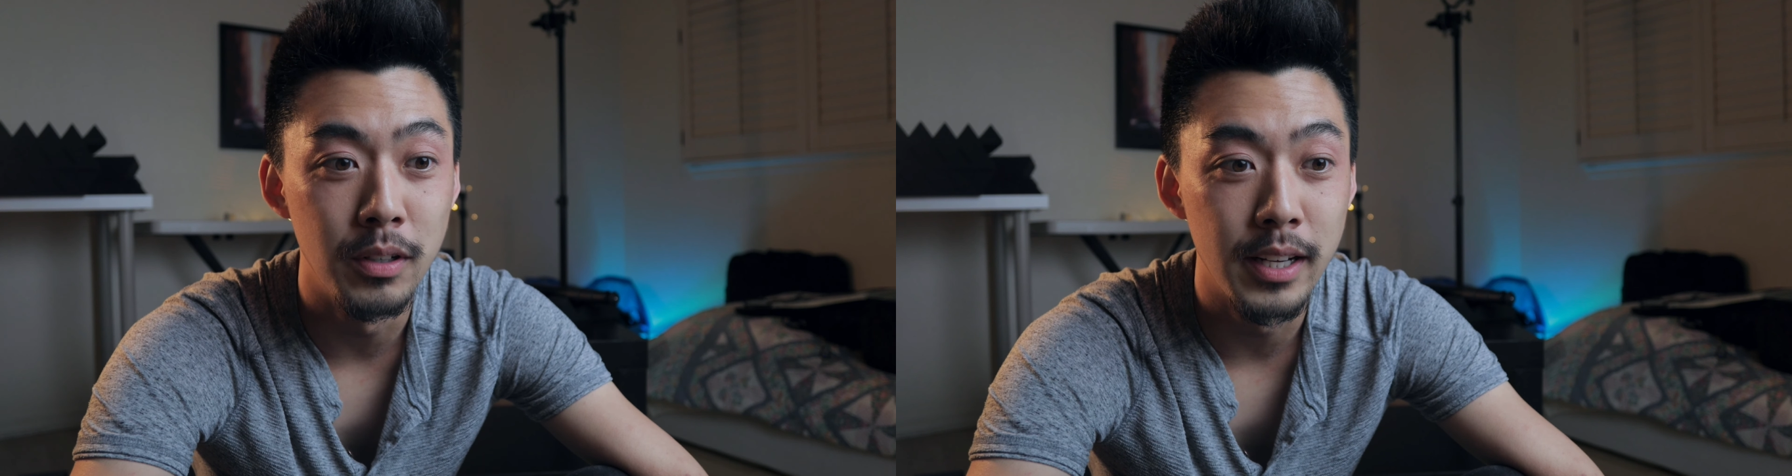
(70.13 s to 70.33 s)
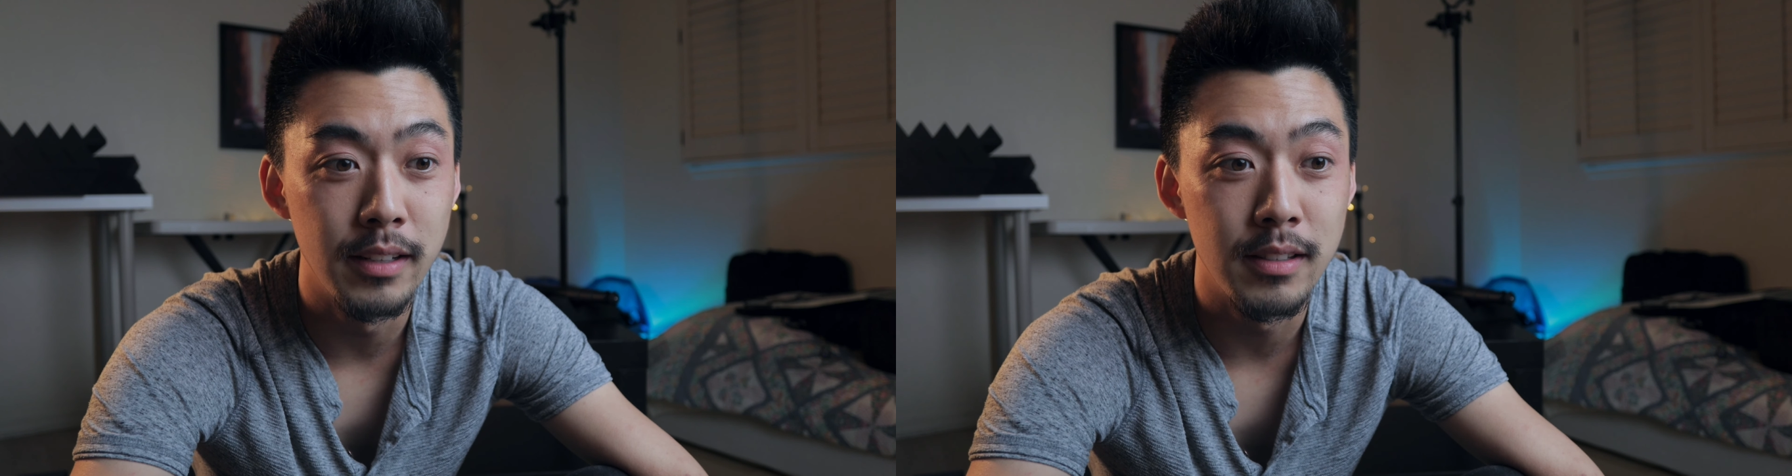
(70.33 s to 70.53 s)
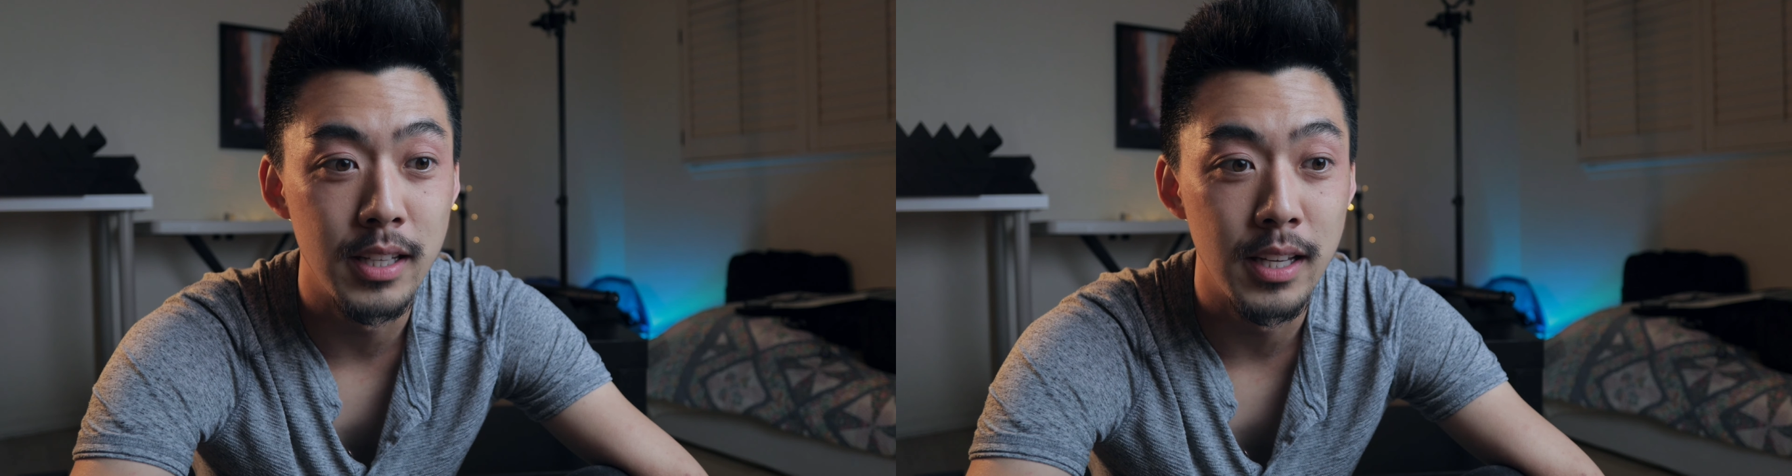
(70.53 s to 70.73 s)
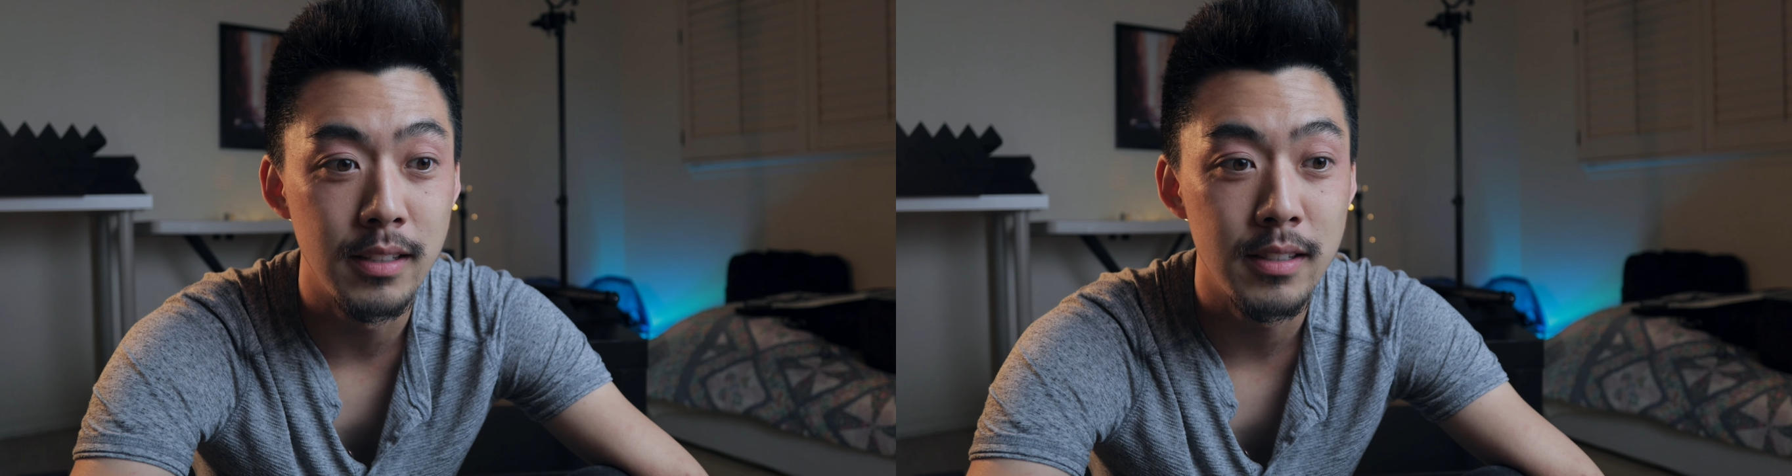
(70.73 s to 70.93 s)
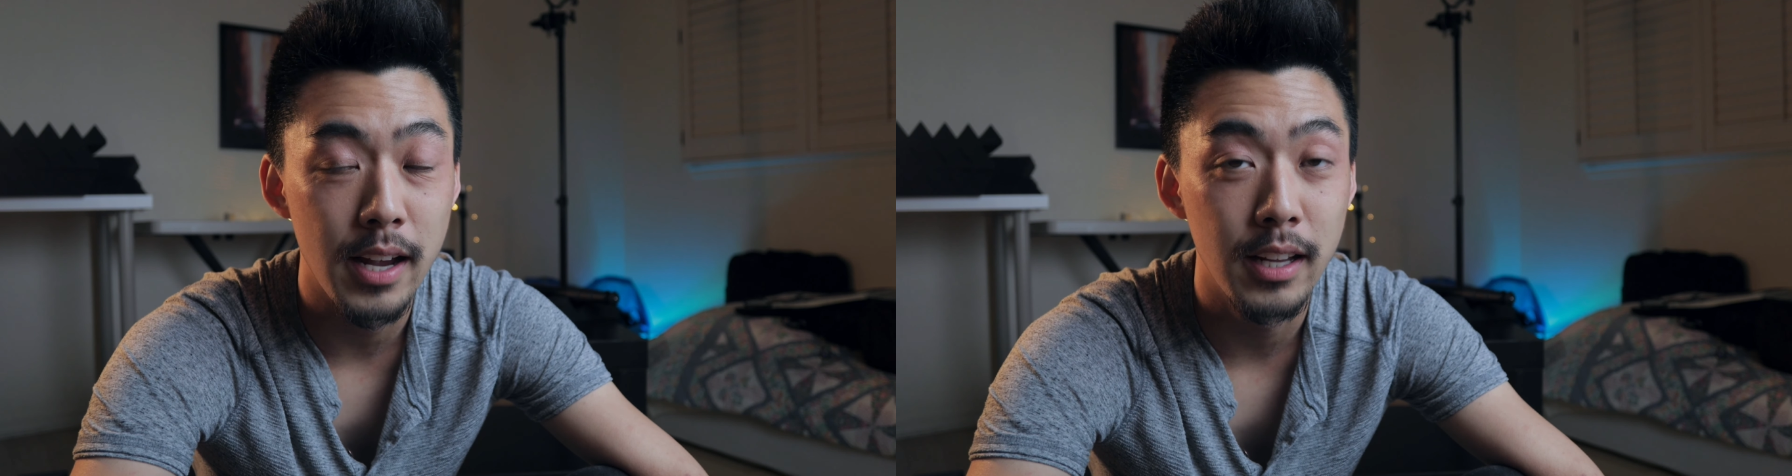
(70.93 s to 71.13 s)
it is the
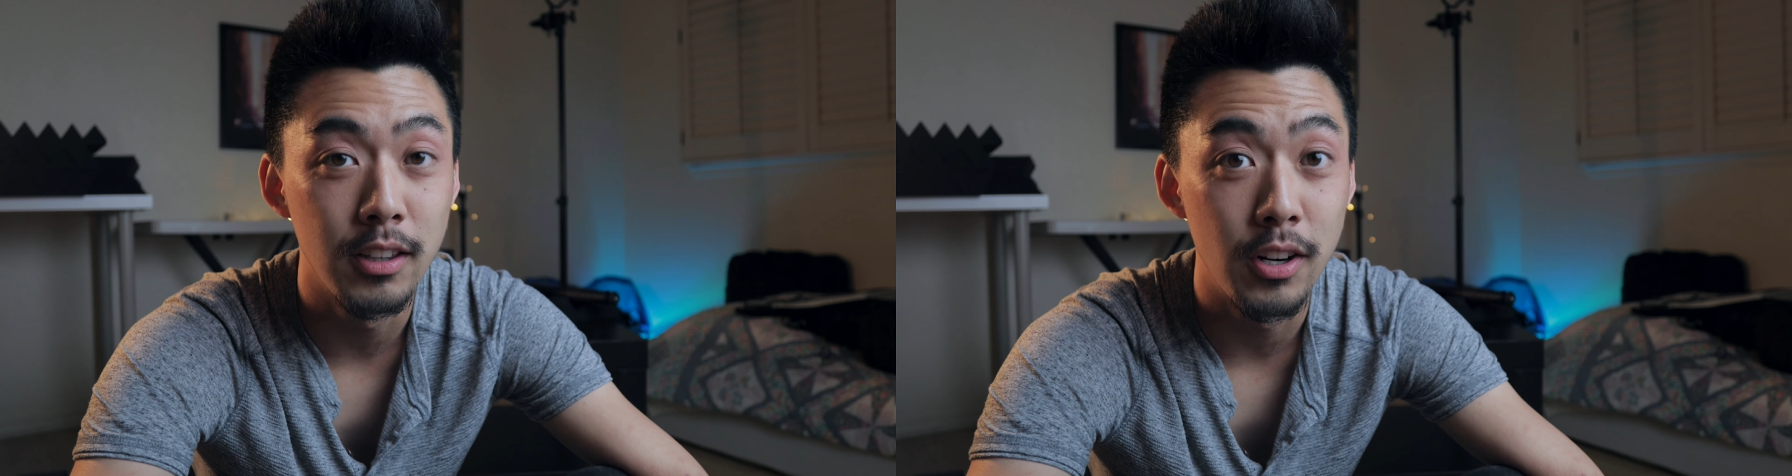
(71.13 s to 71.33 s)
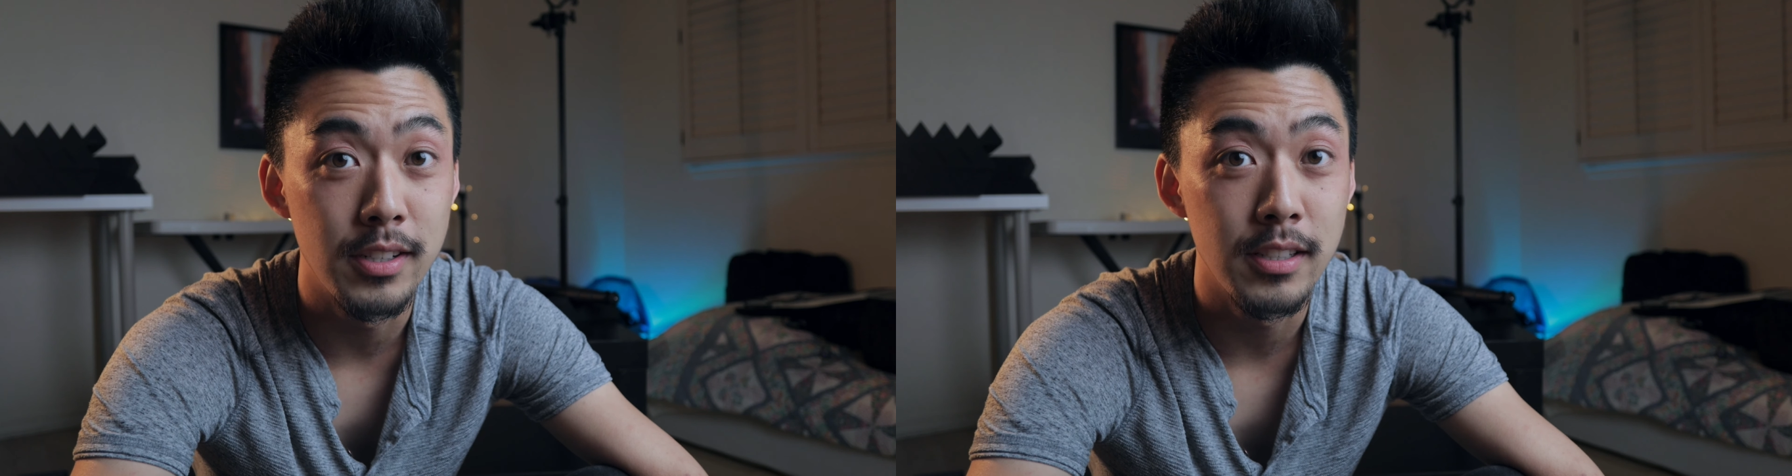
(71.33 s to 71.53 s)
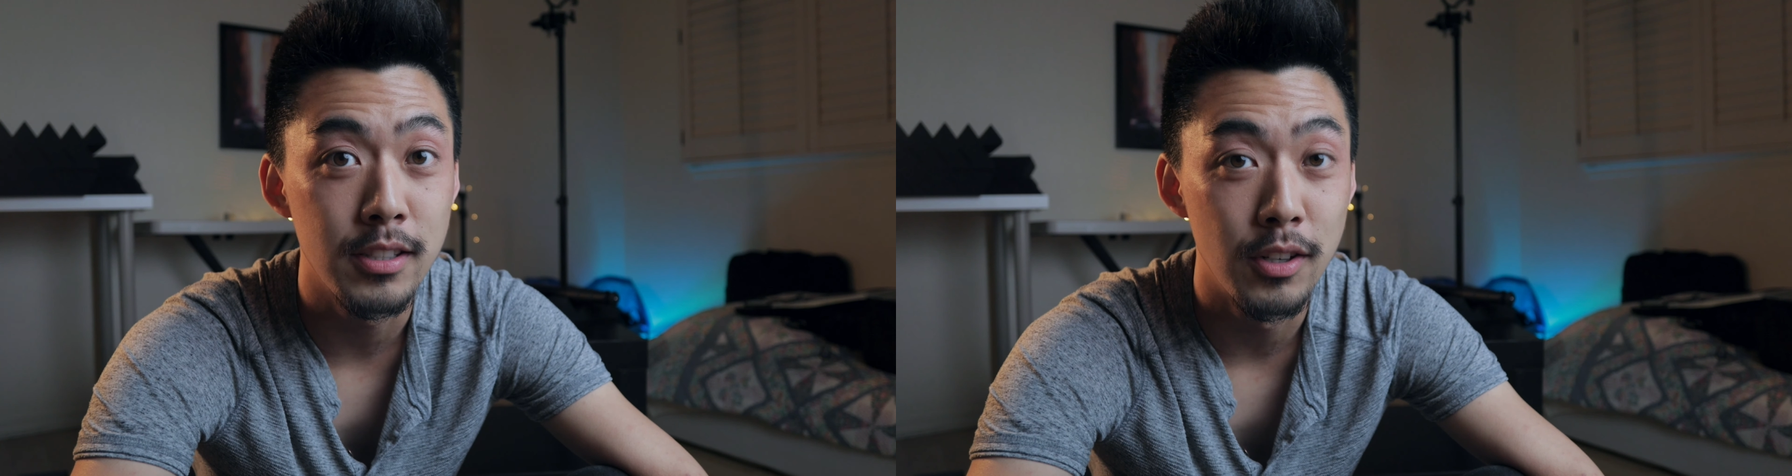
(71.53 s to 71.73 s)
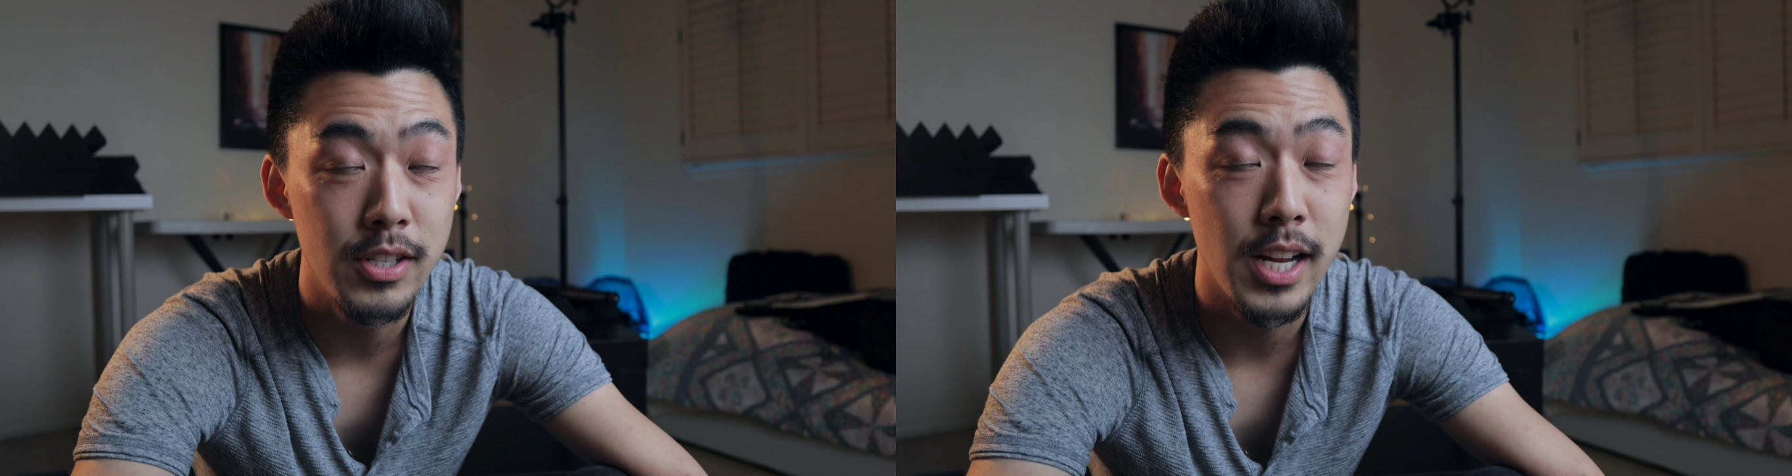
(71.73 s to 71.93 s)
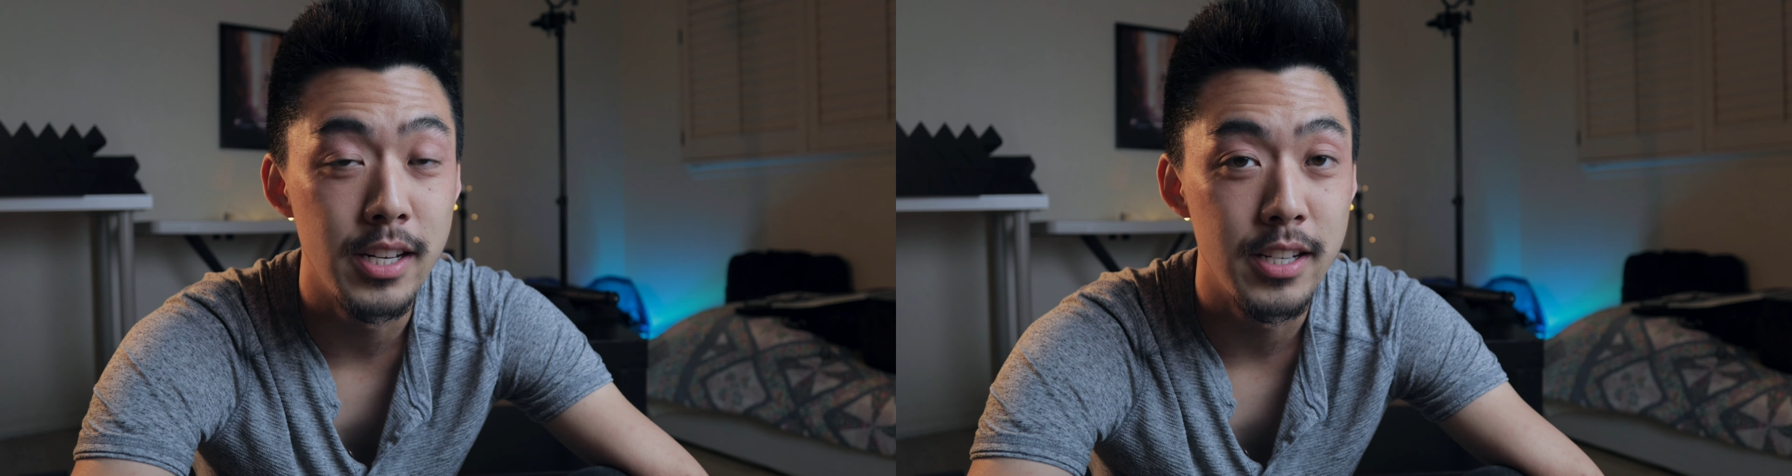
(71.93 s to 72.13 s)
second largest
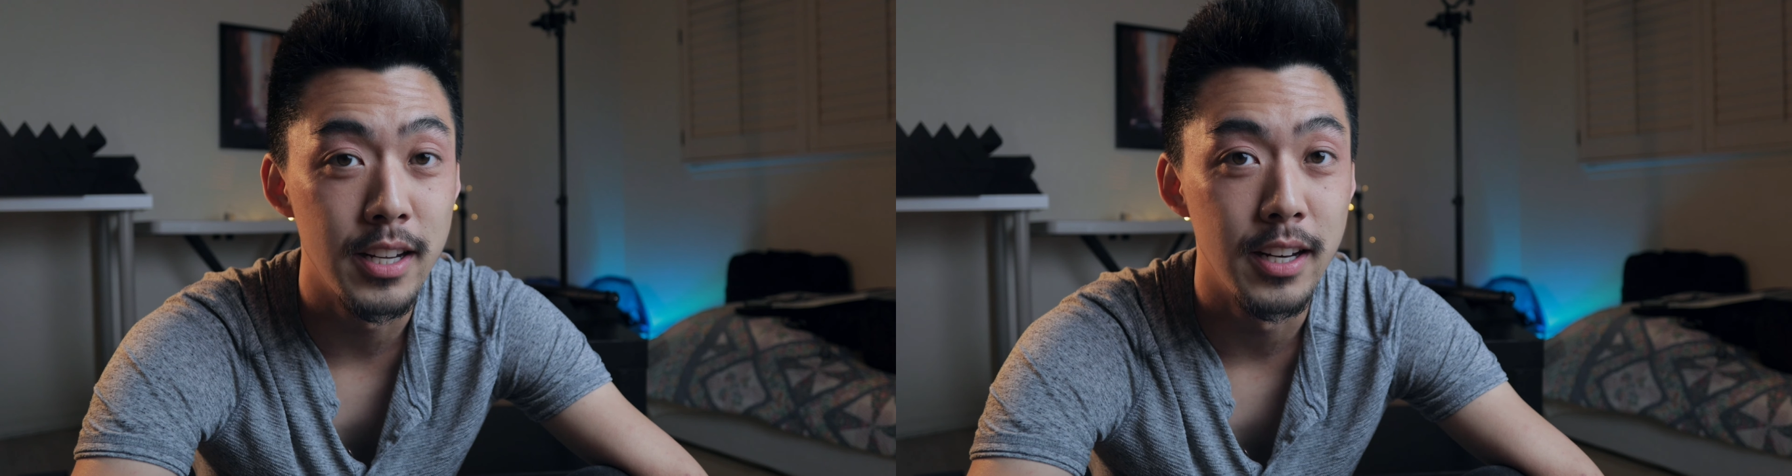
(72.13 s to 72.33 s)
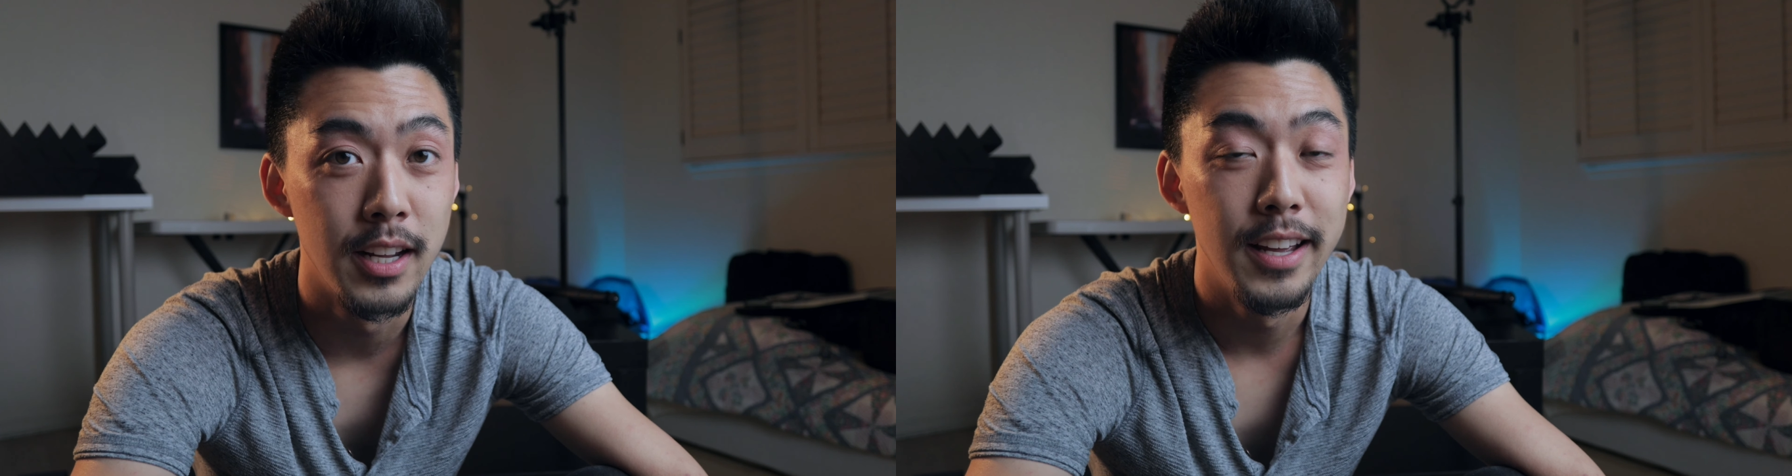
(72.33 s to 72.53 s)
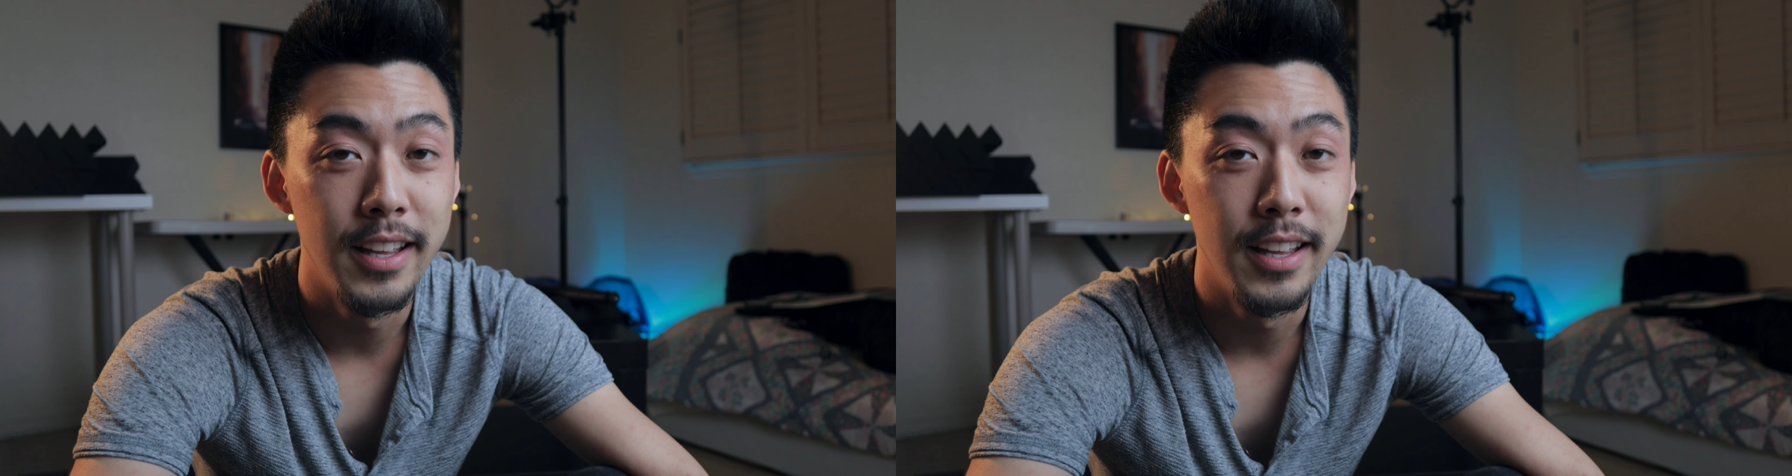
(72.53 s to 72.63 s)
search engine